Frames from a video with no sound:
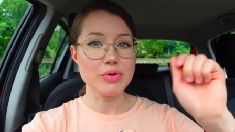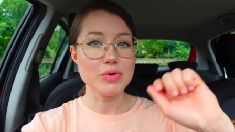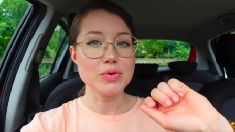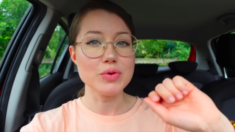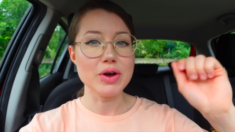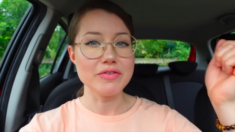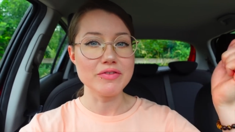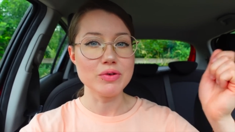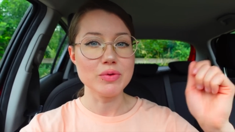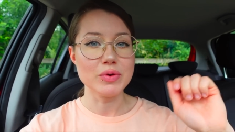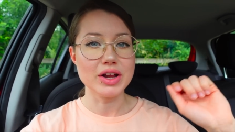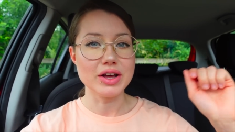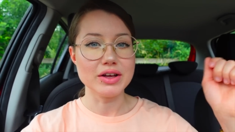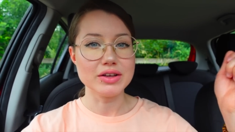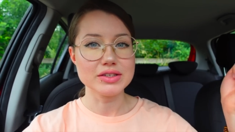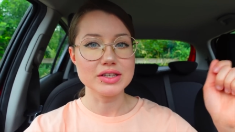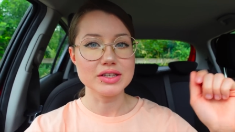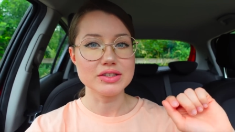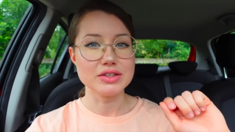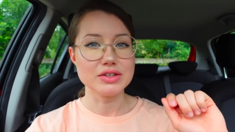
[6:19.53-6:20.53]
through everyone
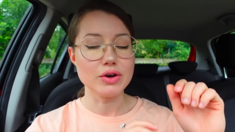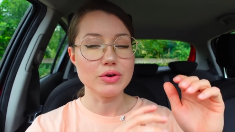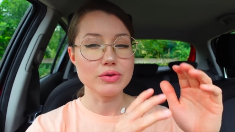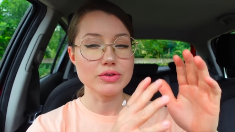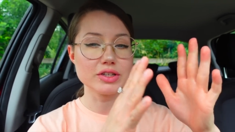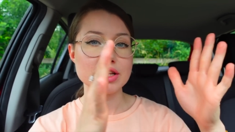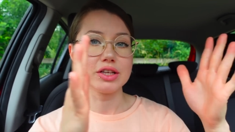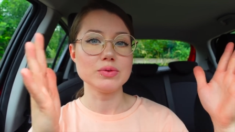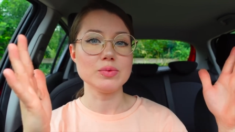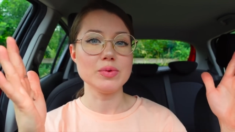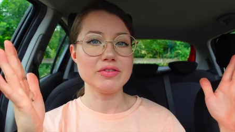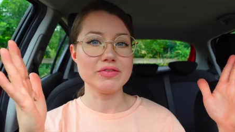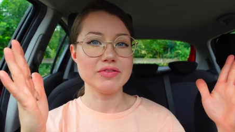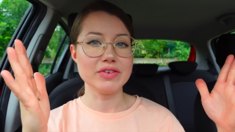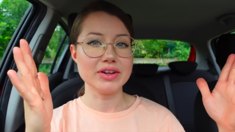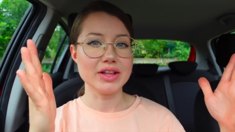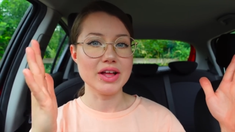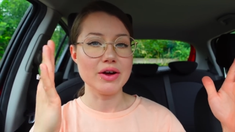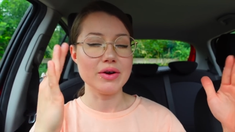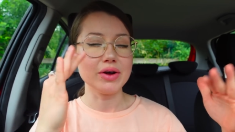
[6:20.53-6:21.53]
else's notes because we
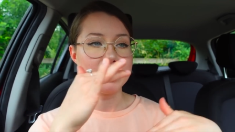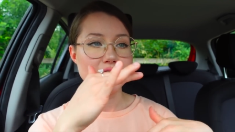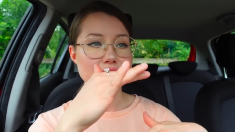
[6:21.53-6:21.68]
fill out